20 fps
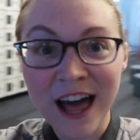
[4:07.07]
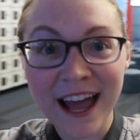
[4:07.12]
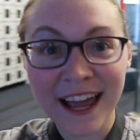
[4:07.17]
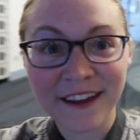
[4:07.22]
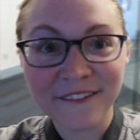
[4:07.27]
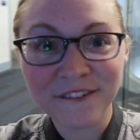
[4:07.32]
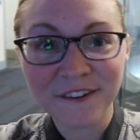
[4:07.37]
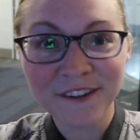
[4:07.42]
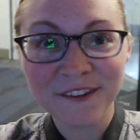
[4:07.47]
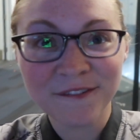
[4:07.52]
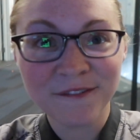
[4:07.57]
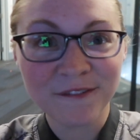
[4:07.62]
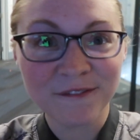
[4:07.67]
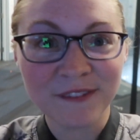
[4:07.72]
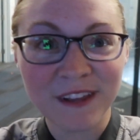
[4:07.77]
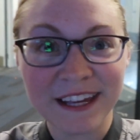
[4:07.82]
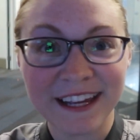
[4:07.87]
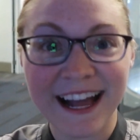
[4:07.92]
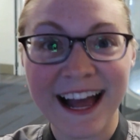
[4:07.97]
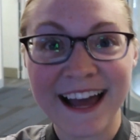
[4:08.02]
fly for,
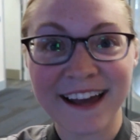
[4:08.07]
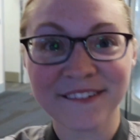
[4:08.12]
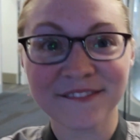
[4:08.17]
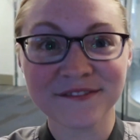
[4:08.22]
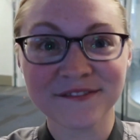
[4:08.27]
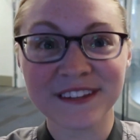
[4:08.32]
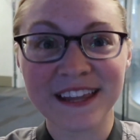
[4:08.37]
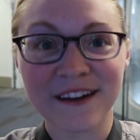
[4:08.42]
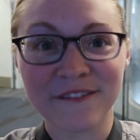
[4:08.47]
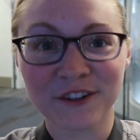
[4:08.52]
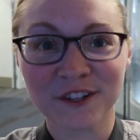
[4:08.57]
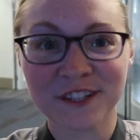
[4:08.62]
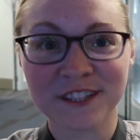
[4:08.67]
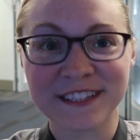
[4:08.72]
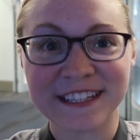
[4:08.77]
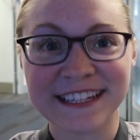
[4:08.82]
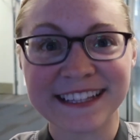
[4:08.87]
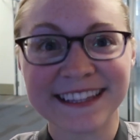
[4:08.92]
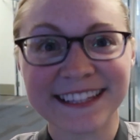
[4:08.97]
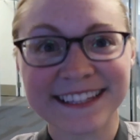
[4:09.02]
like, I've never
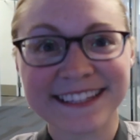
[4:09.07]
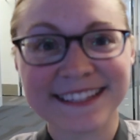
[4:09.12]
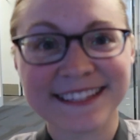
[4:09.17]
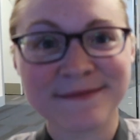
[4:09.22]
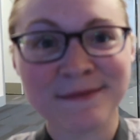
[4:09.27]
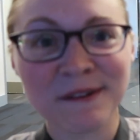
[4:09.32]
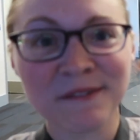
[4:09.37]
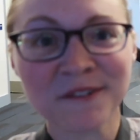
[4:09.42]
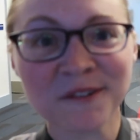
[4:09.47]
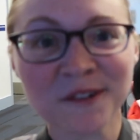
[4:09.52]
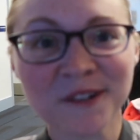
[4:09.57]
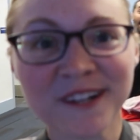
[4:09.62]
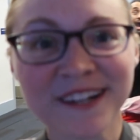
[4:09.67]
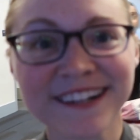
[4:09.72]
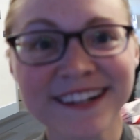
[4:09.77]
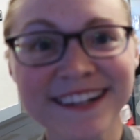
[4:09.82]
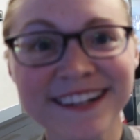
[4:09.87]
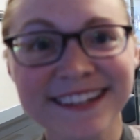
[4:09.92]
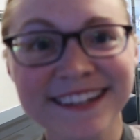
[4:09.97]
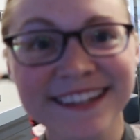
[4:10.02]
seen this
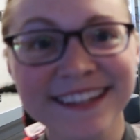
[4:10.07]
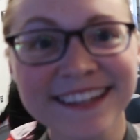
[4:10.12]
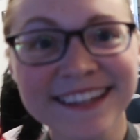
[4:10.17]
before.